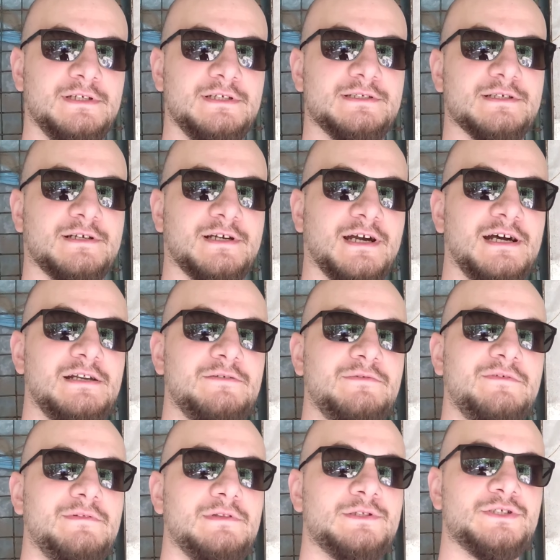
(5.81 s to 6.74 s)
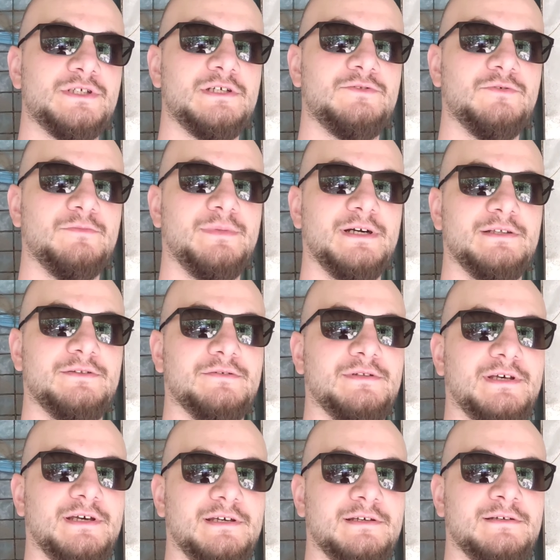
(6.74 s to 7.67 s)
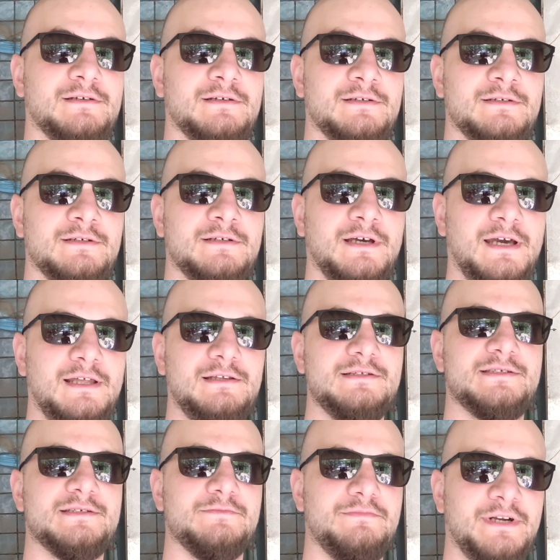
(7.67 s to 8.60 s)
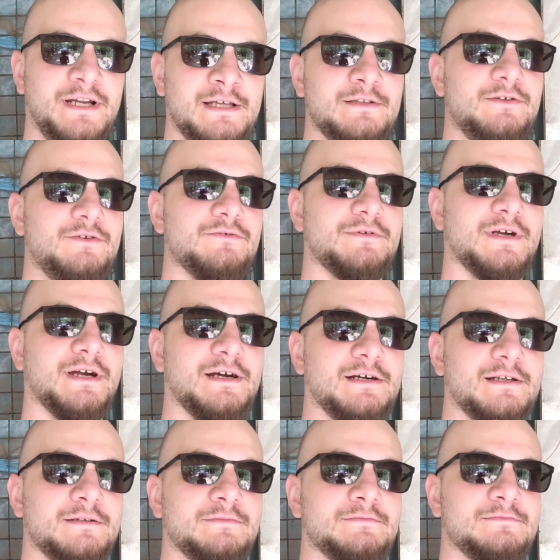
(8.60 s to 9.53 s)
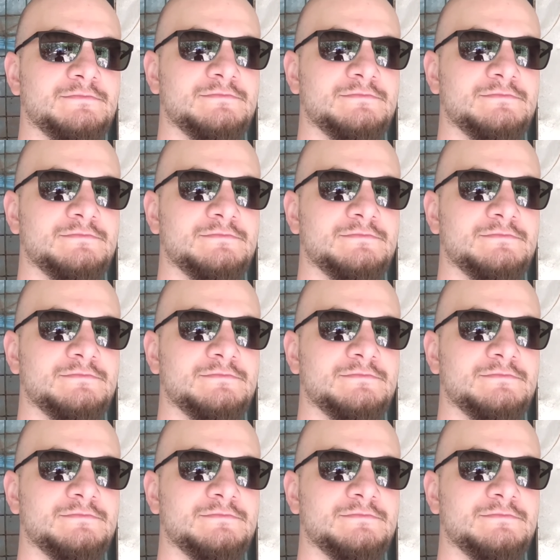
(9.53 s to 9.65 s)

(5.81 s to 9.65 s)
is a car we will try to buy today. And it's a brand new car.